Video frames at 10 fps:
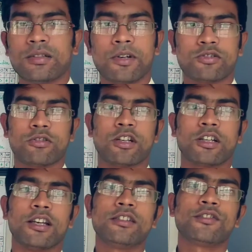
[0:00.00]
virtual
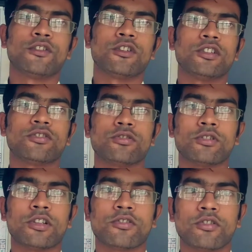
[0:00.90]
class for the
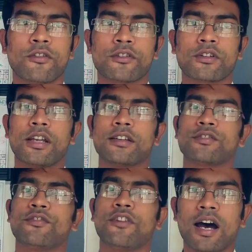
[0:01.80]
students of class
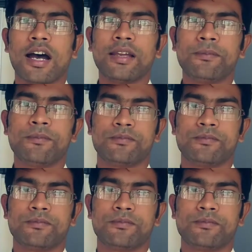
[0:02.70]
5